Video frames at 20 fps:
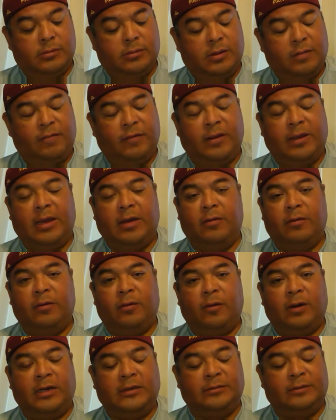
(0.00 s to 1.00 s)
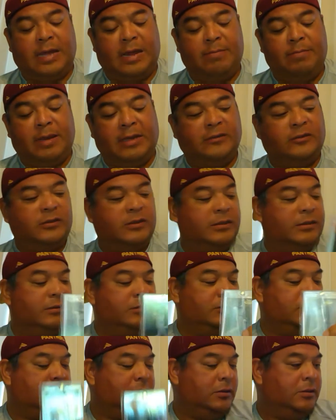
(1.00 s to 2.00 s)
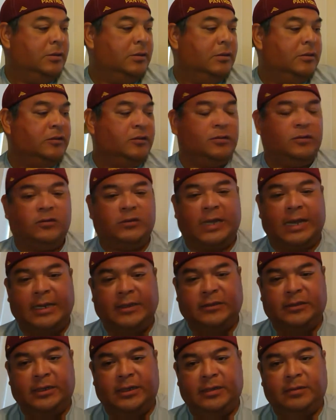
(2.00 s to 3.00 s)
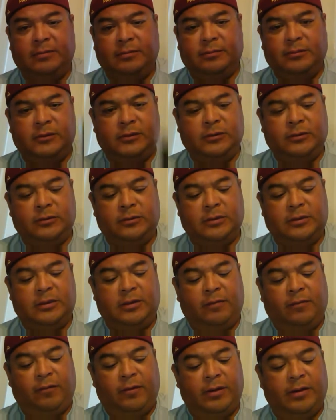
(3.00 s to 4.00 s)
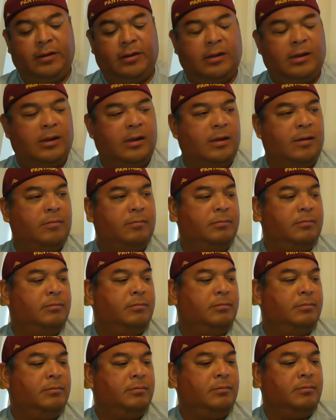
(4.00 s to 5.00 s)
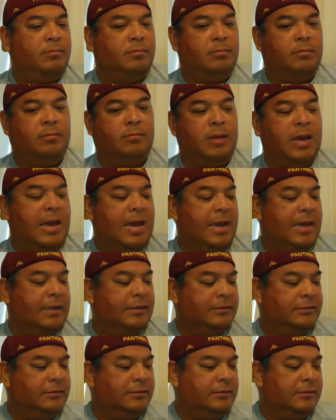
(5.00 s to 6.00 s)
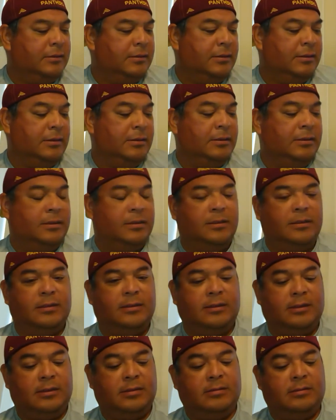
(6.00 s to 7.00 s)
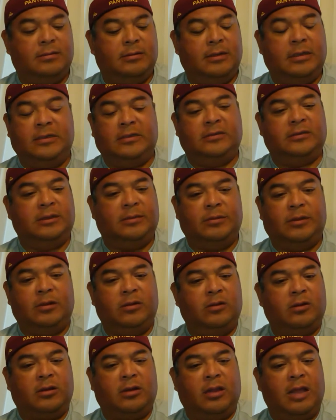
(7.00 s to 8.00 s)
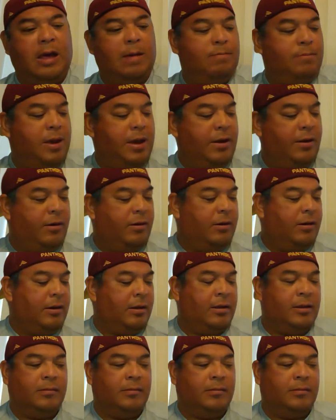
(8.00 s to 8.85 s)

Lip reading: forget who it was that mentioned changing to the different mags. They just seem to look a lot better.